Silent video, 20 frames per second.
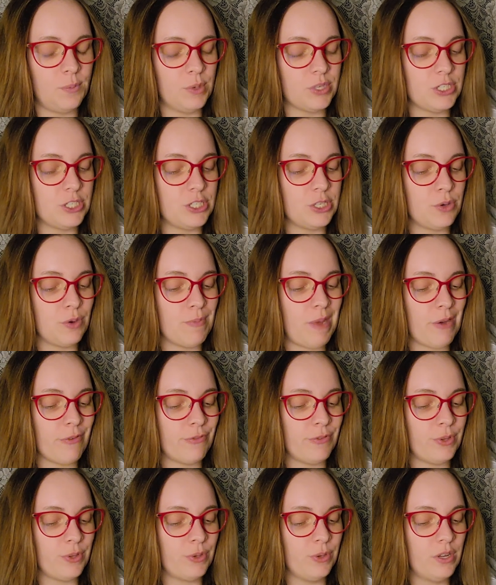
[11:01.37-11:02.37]
to do about
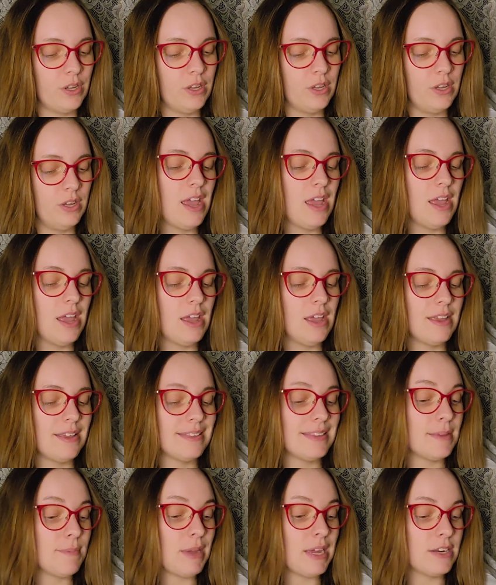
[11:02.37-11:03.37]
food.
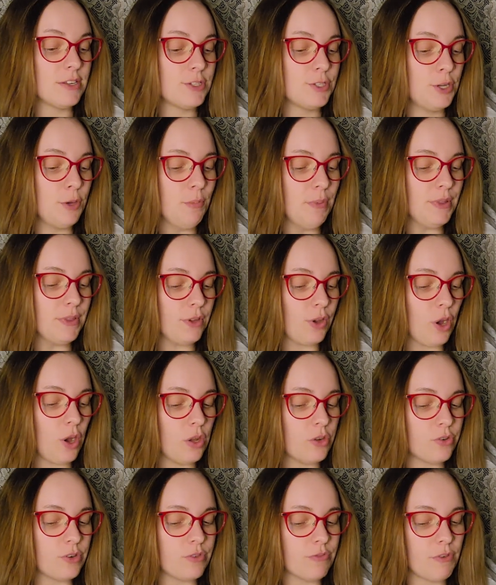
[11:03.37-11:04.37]
They made a soup in the
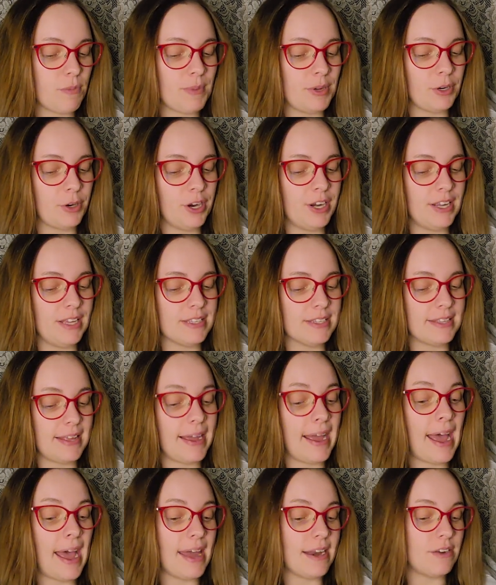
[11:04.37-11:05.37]
cauldron from ingredients they
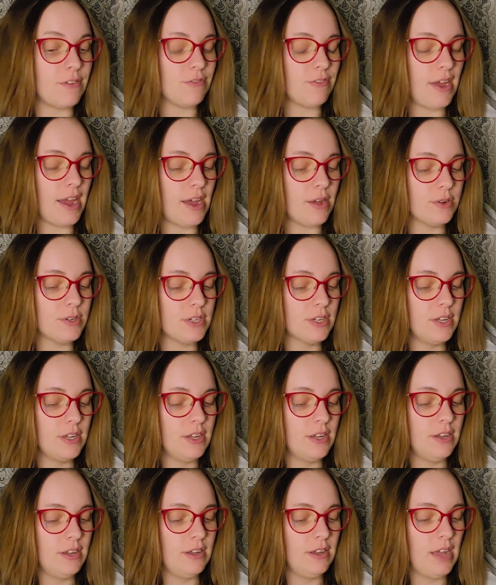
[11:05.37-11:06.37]
had and found.
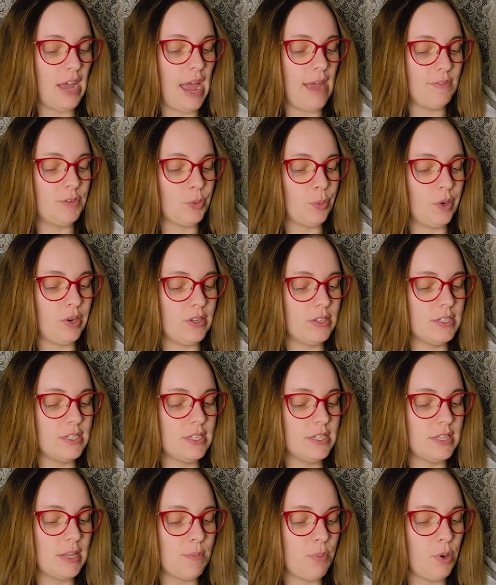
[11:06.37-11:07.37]
Afterwards,
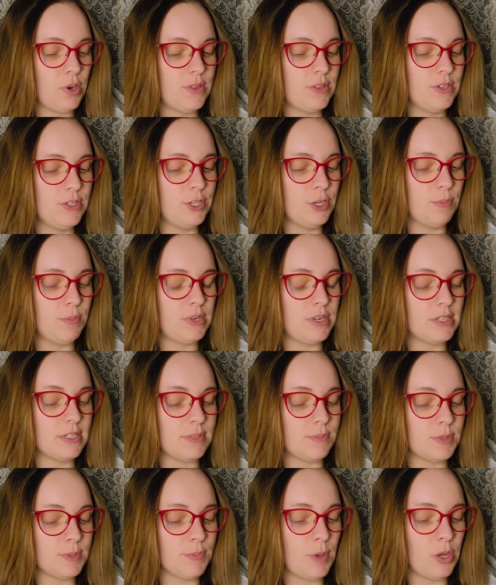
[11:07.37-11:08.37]
they poured the soup into
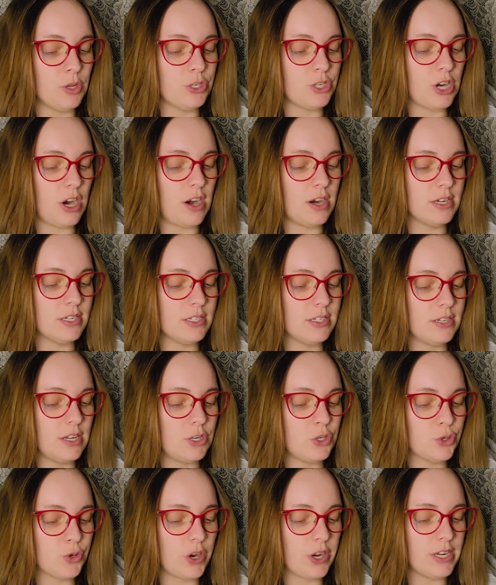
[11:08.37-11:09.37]
some small jars
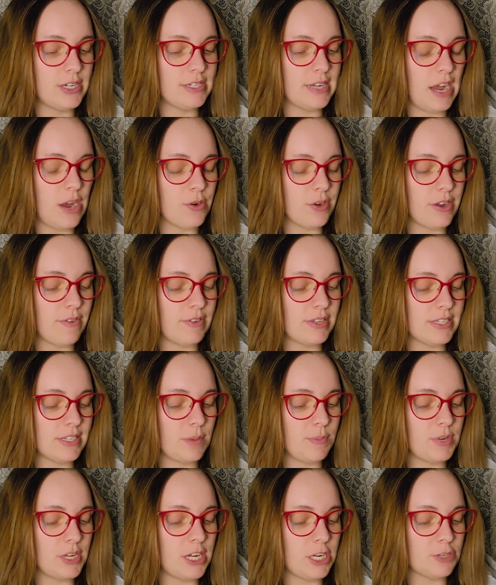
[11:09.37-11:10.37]
and shrunk it down, giving
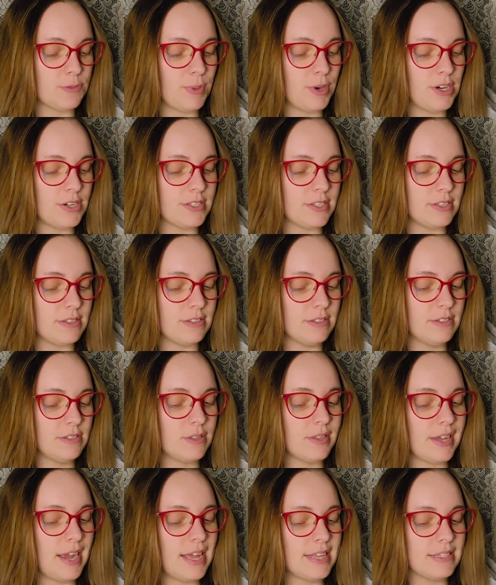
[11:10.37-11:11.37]
some to each person, so
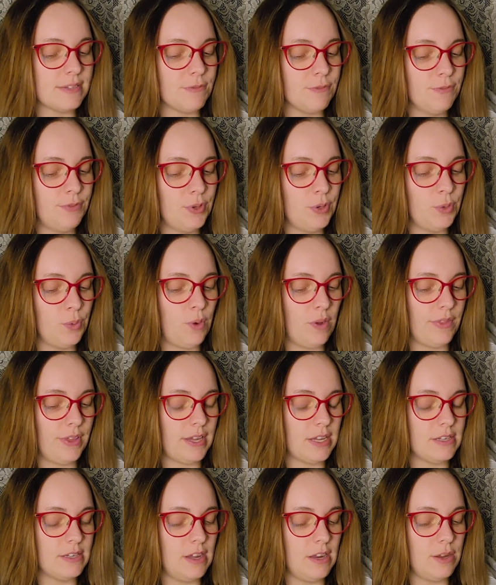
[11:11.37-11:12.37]
they had some food while they
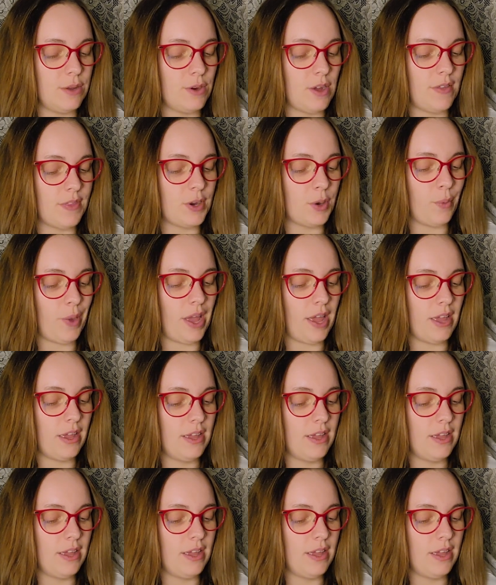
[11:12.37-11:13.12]
continued on their way.